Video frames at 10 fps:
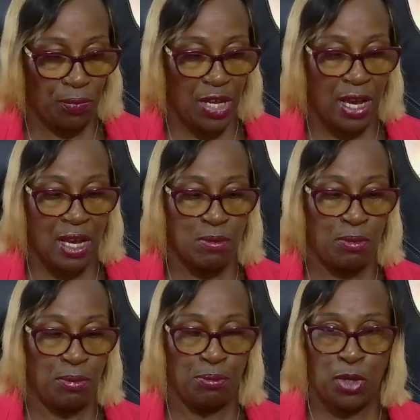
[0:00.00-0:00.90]
um,
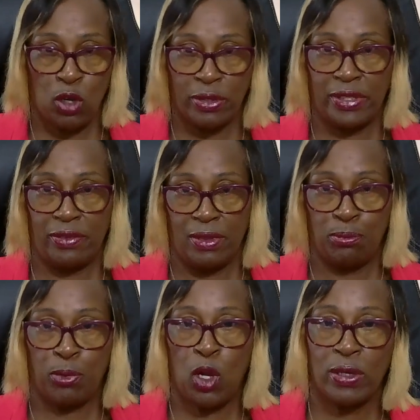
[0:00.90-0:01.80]
block,
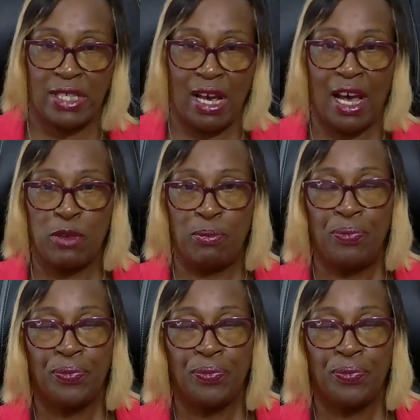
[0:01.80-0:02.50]
block time